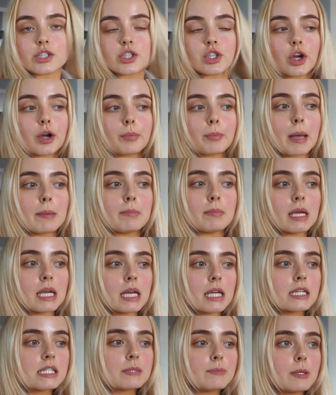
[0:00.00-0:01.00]
so my
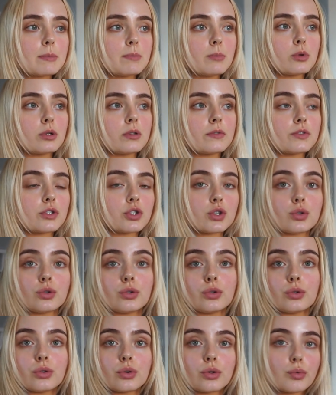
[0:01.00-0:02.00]
meeting has been moved
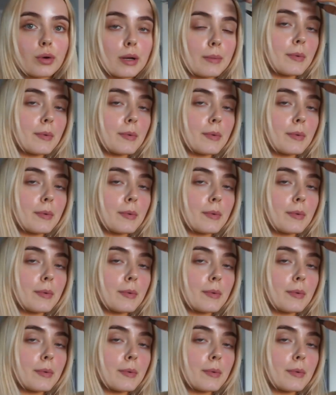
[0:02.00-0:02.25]
to 3